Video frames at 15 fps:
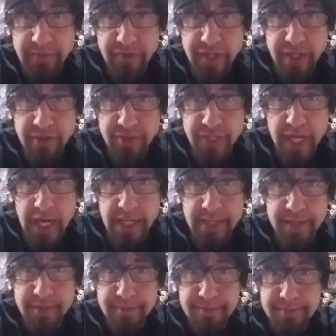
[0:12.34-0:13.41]
videos,
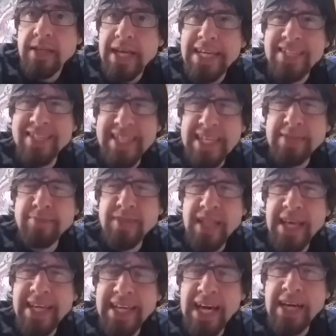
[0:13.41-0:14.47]
guys. It seems
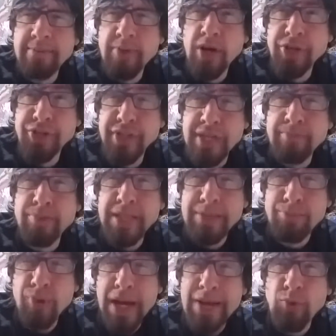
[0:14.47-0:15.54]
like I'm under complete
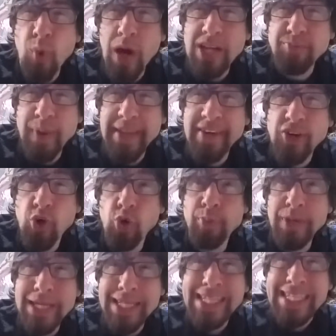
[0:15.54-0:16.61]
brainwash by the
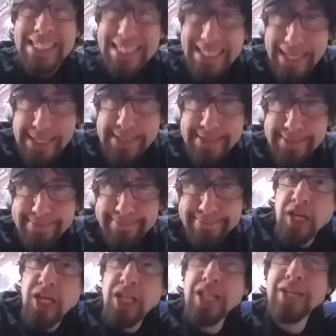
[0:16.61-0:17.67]
corporate elites.
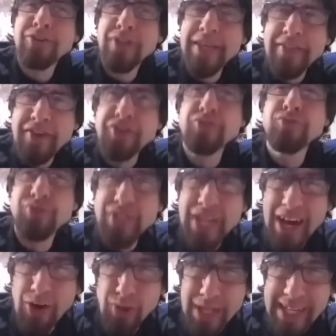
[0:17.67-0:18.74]
Clearly the news
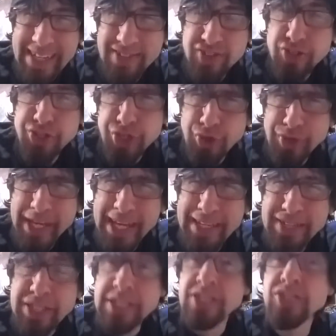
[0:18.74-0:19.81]
outlets
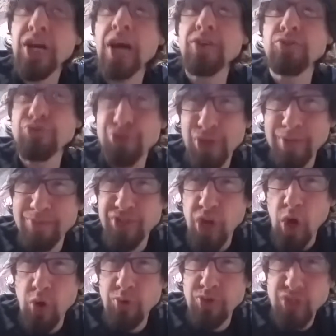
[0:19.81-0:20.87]
showcasing Donald Trump's
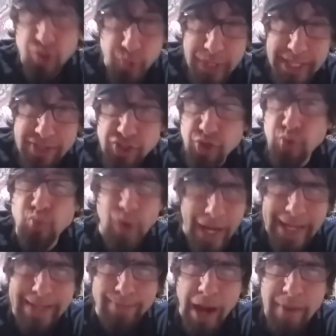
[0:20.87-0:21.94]
own tweets are
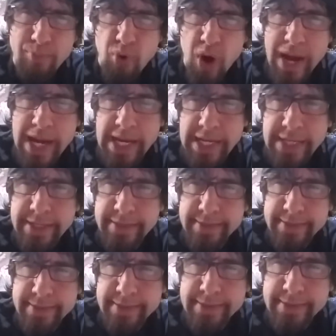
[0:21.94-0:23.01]
rotting my brain.
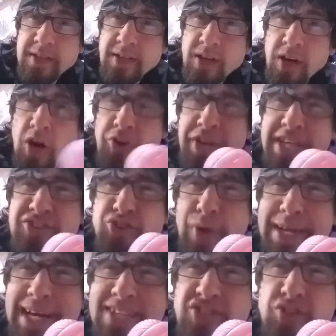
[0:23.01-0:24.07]
Okay, so I
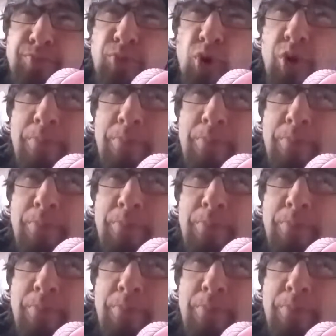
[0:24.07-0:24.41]
got some more